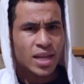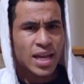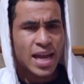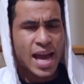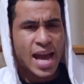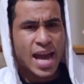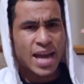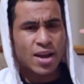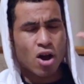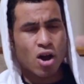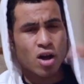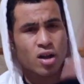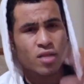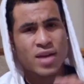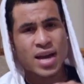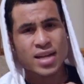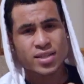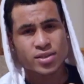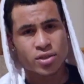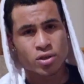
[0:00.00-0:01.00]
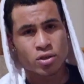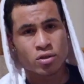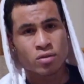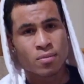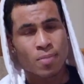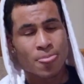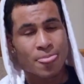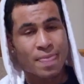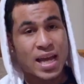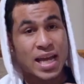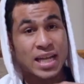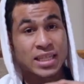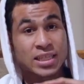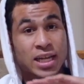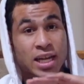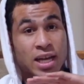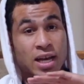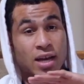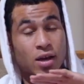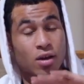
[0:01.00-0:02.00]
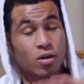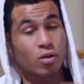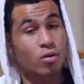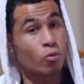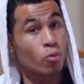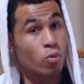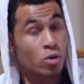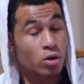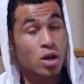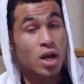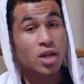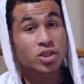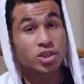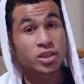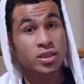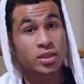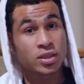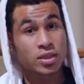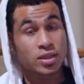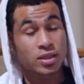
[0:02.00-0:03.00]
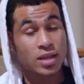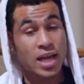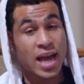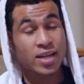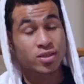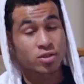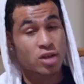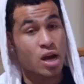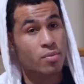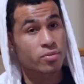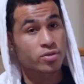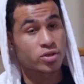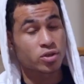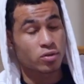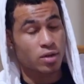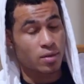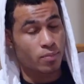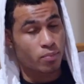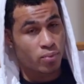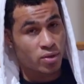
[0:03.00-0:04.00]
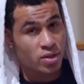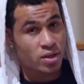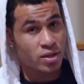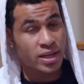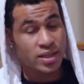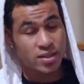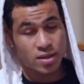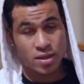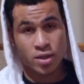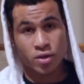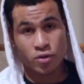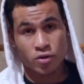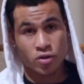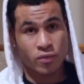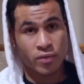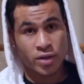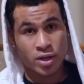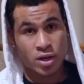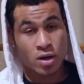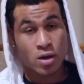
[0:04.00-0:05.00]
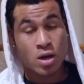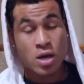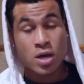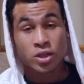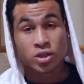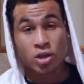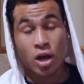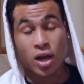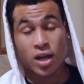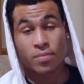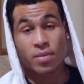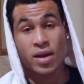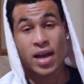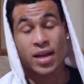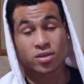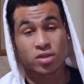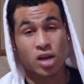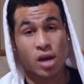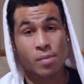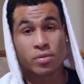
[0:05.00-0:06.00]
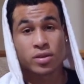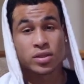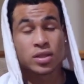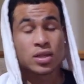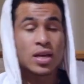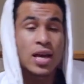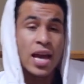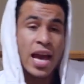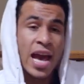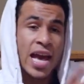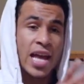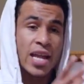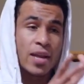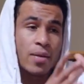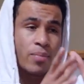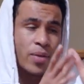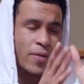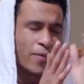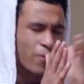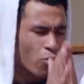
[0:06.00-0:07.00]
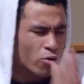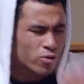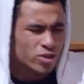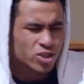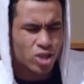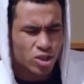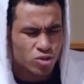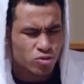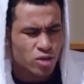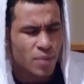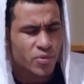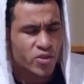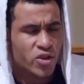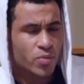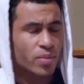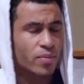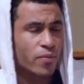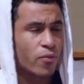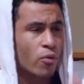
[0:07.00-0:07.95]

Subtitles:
And all of that too is we're launching eCommerce soon. I'll put the link to the YouTube video talking about eCommerce. And before you start dropshipping,